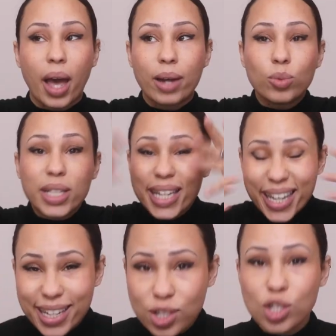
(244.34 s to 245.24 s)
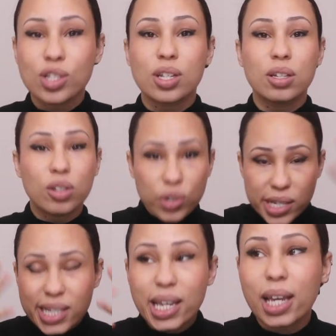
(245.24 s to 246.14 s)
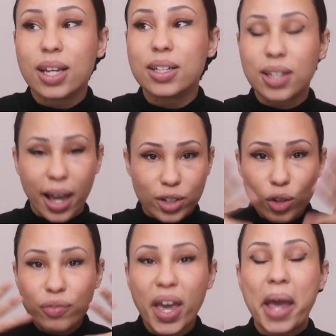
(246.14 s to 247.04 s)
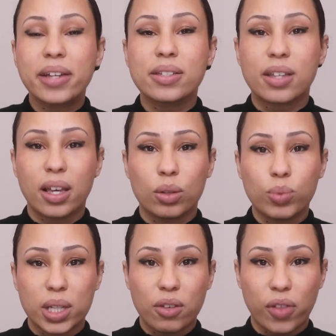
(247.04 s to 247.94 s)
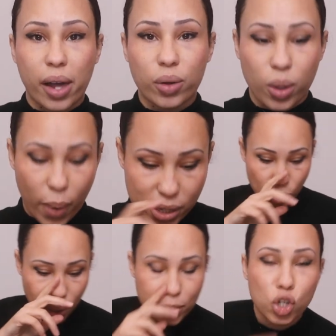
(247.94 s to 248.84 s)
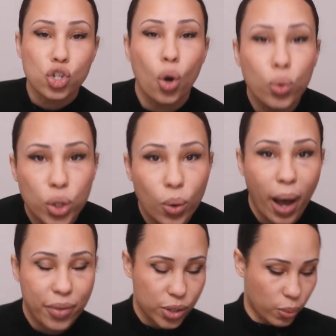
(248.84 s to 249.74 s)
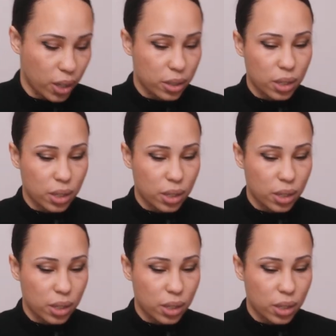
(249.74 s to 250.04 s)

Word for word: and really kiss your skin and your face face in a really flattering way. So let me show you how this works.